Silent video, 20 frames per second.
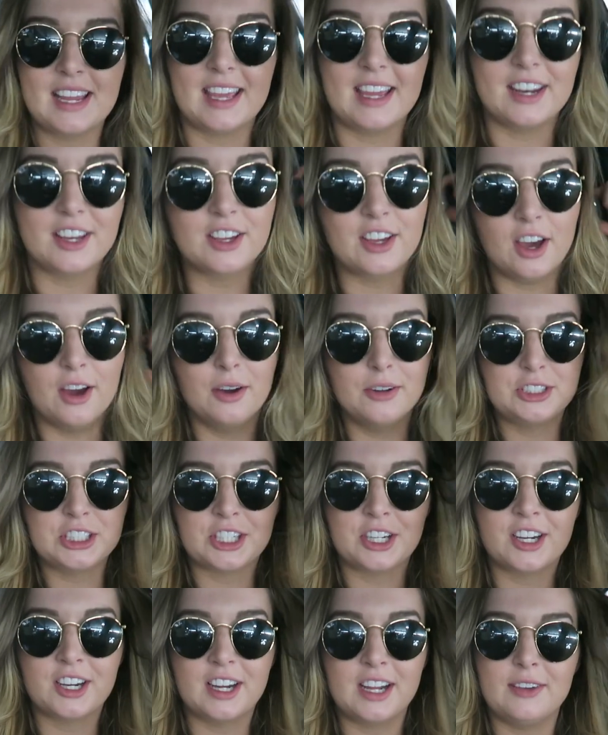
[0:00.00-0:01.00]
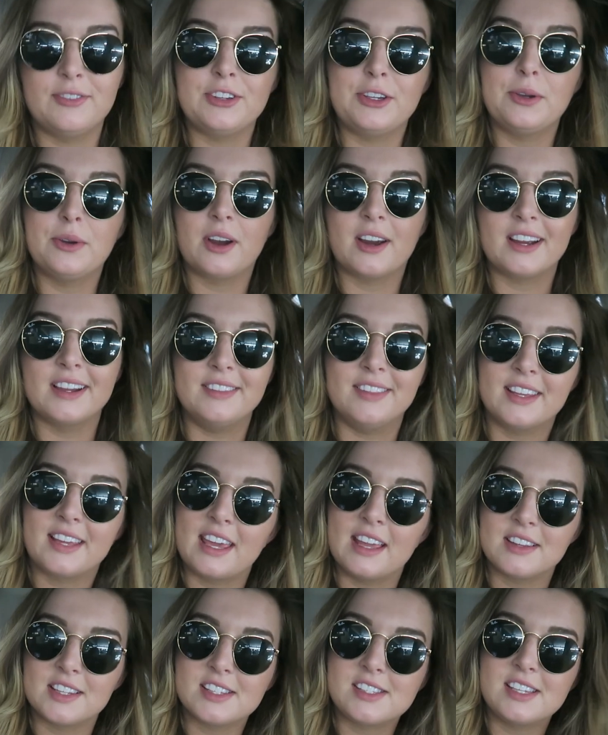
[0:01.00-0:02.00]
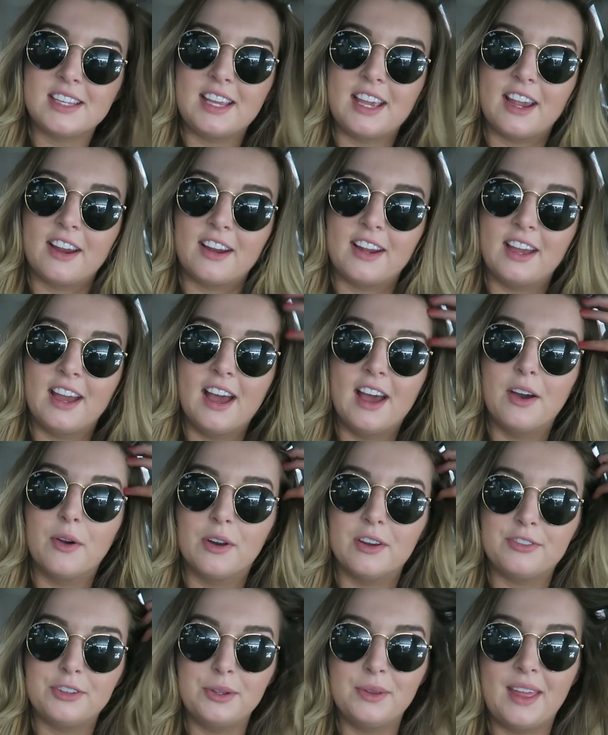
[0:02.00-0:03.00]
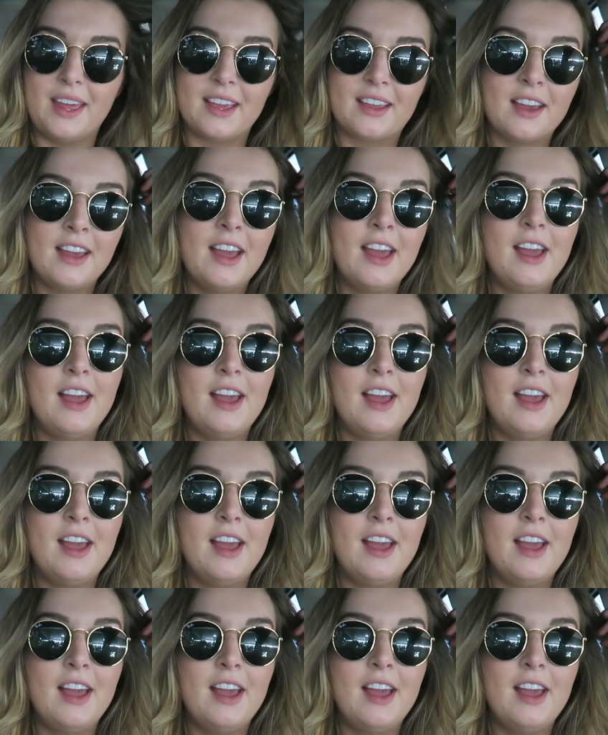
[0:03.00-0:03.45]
And go to her if you are in the Kansas City area, or if you like